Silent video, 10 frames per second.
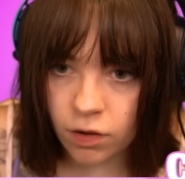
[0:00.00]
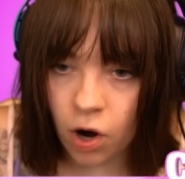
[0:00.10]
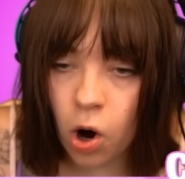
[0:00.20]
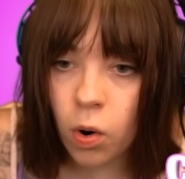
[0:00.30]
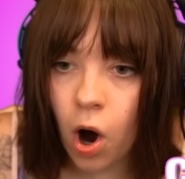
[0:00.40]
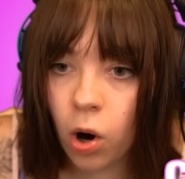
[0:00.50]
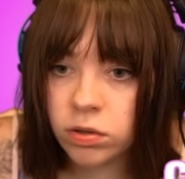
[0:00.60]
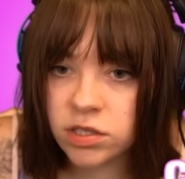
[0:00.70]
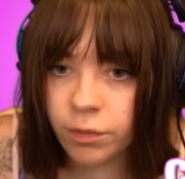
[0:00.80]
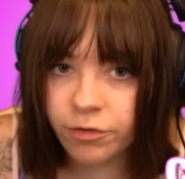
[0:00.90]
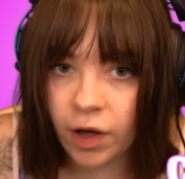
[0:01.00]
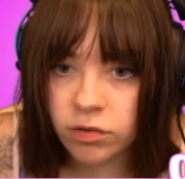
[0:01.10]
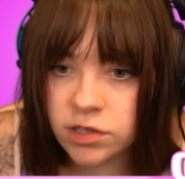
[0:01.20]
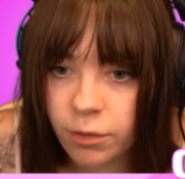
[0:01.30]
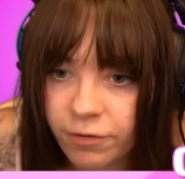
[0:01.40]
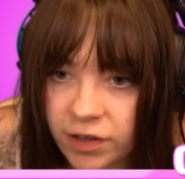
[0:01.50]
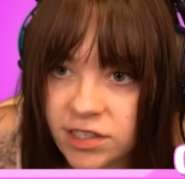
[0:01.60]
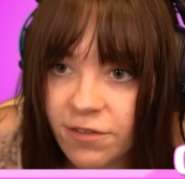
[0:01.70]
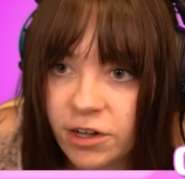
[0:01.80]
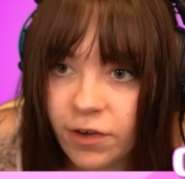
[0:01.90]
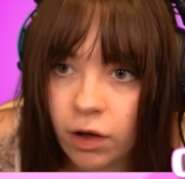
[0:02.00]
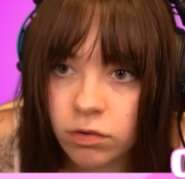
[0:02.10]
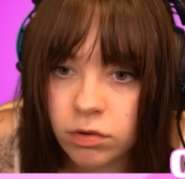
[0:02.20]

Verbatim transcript: Oh, oh, someone fell. Someone fell. Stephanie fell.